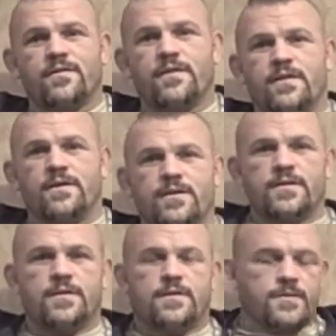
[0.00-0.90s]
Who was the
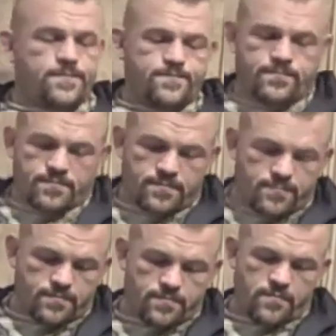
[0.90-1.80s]
first person you
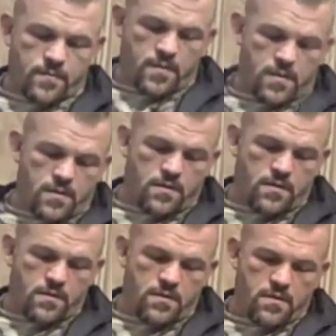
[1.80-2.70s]
saw in a
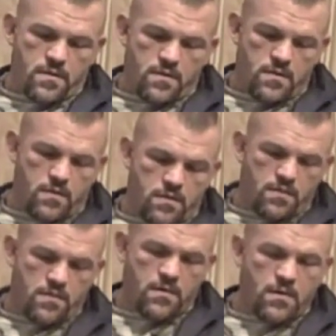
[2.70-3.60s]
ring or in
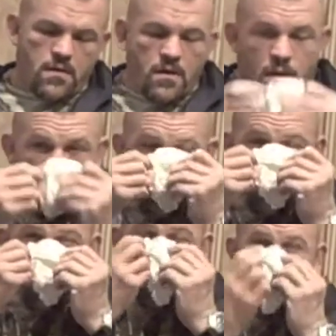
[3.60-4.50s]
a cage,
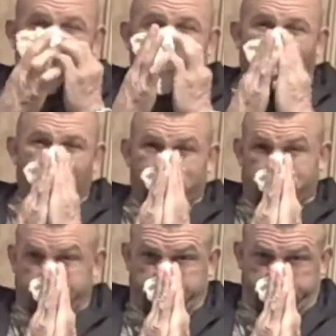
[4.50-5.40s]
like as
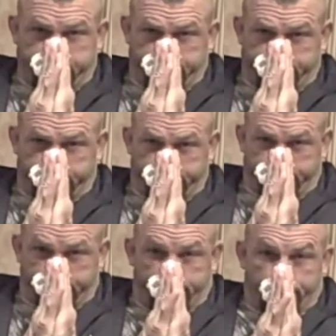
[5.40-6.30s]
a child, that
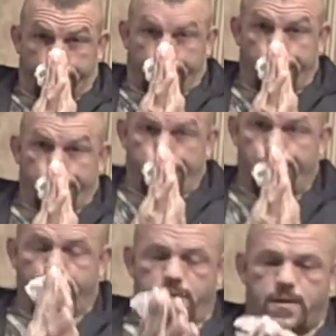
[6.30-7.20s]
got
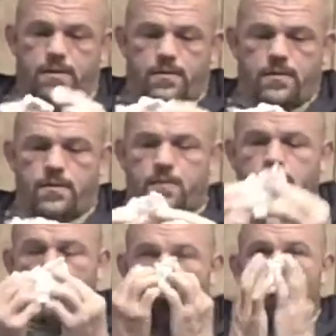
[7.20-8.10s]
you to be into
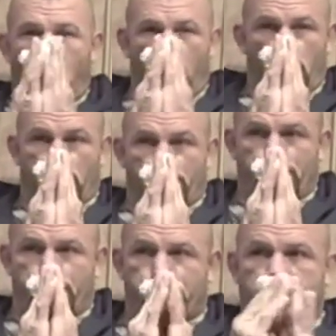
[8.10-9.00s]
martial arts and
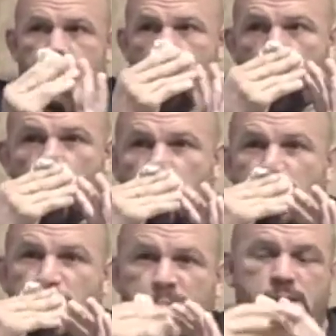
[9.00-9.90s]
into wrestling
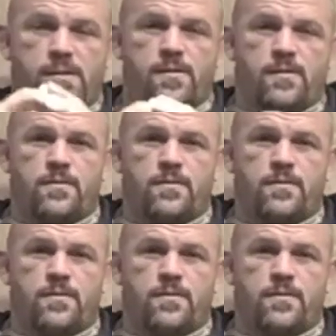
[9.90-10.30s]
and all that?